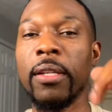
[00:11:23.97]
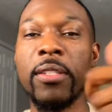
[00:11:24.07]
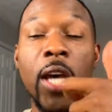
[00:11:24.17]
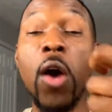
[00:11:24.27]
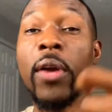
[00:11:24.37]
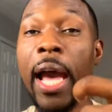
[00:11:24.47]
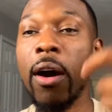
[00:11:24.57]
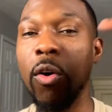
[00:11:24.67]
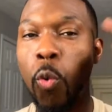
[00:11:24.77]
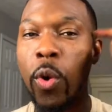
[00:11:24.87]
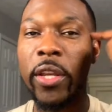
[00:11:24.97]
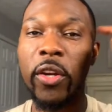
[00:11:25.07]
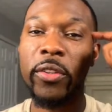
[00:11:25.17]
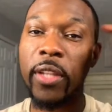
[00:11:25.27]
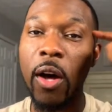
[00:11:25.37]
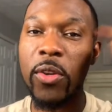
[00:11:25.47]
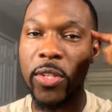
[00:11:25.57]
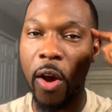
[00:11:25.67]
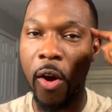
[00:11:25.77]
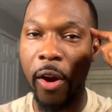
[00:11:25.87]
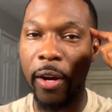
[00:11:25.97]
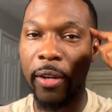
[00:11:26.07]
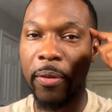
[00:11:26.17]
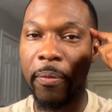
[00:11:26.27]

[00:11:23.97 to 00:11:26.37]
talk out what your thoughts are